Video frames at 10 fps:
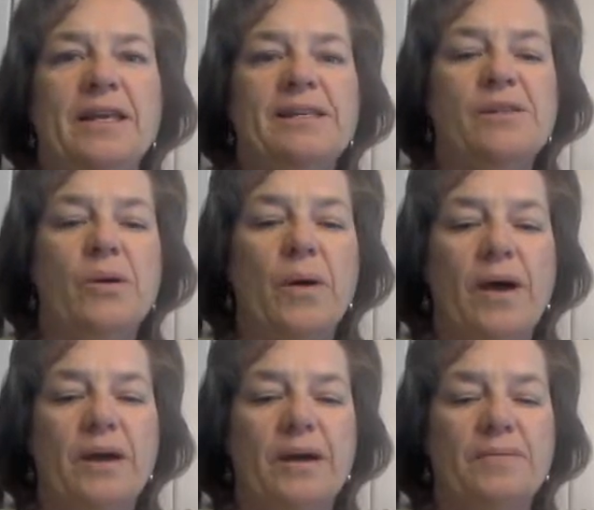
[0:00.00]
So
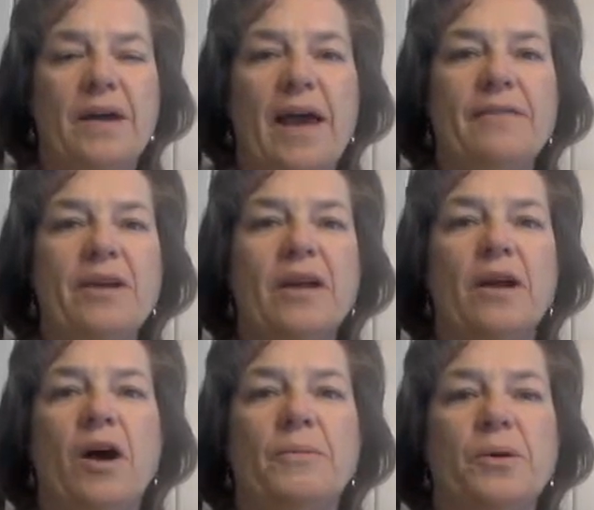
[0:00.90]
having a
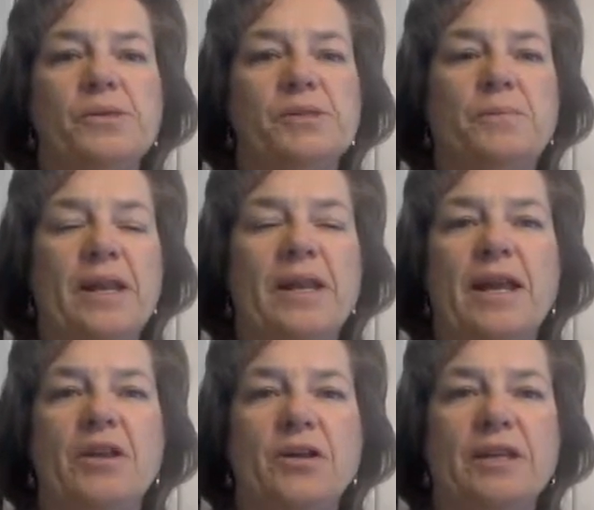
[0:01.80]
compost bin
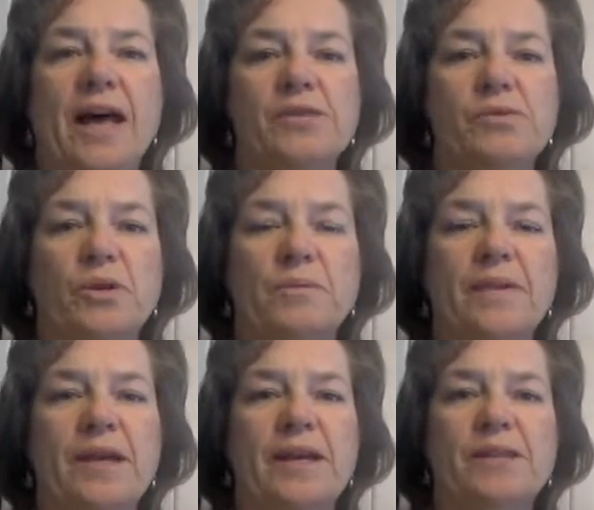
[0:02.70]
in your classroom
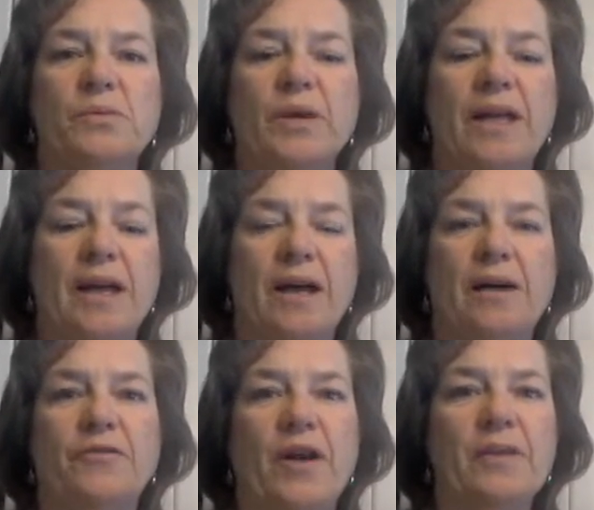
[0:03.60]
is really a
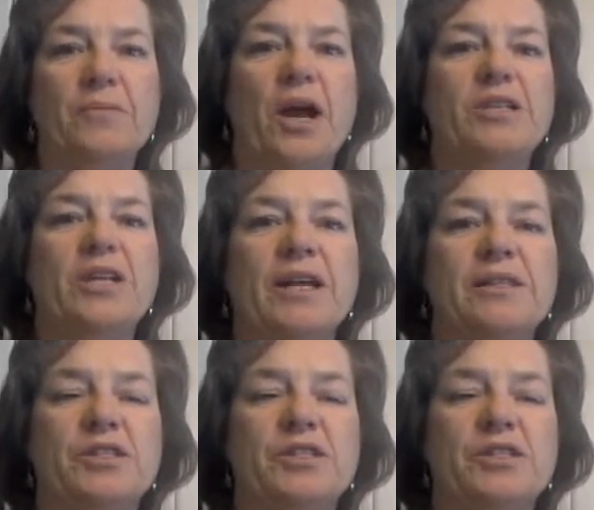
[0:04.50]
fun project.